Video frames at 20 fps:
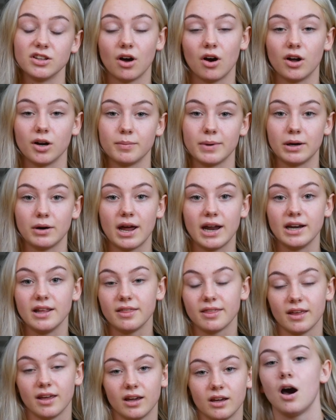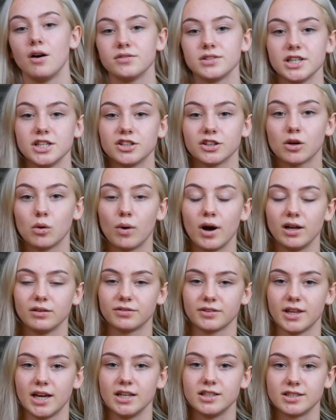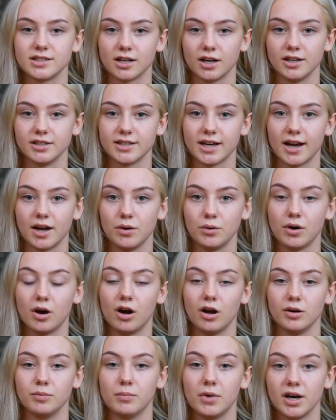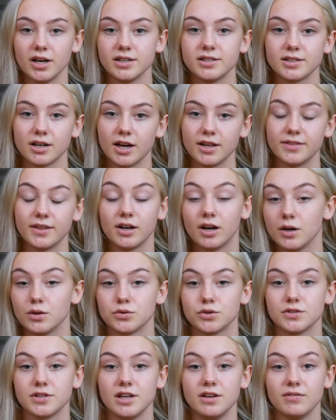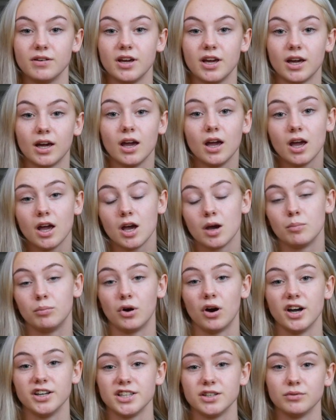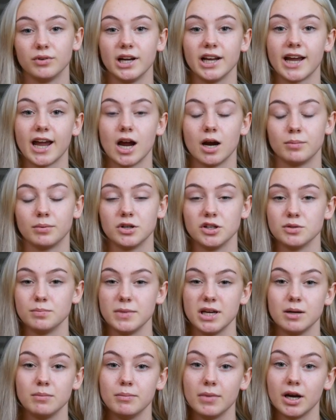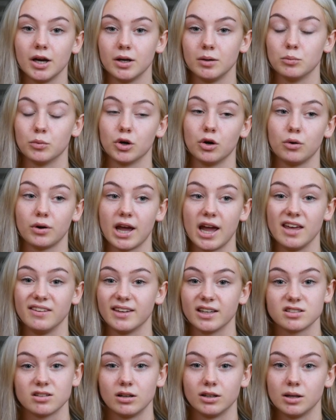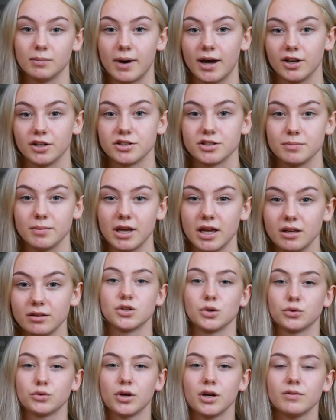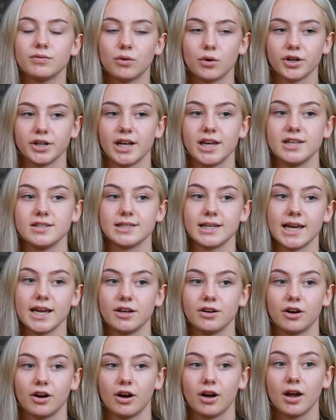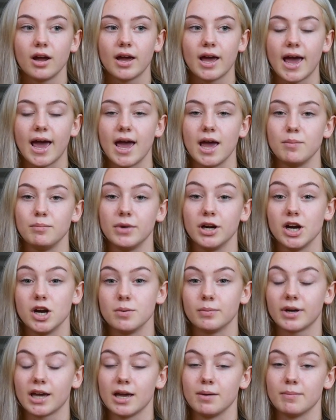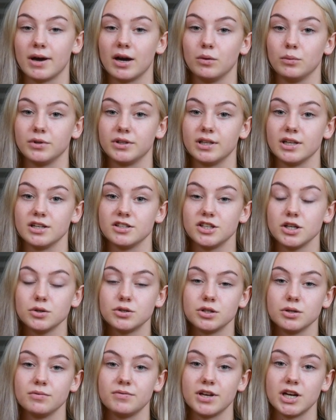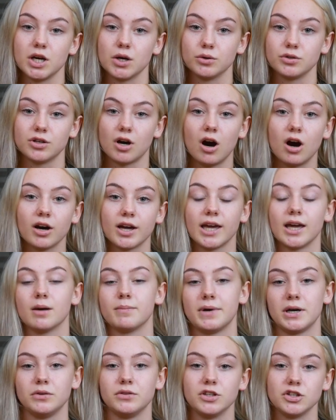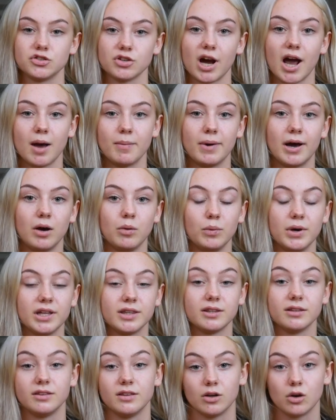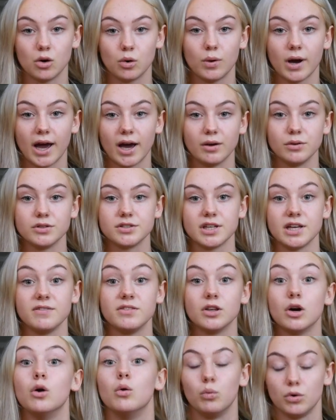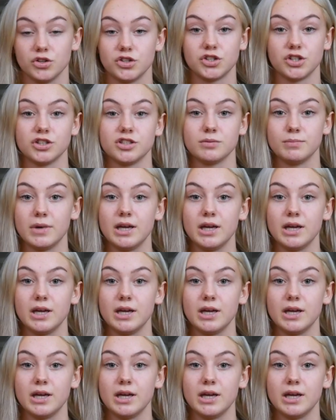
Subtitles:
thought about anything. Obviously, it took a while for the hate to die down on my side that I was receiving, but I didn't really care because me and Miriam were okay, and that's all that mattered to me. So 3 or 4 days later, Miriam came out with this YouTube video talking about the drama with the Go house, even though it was just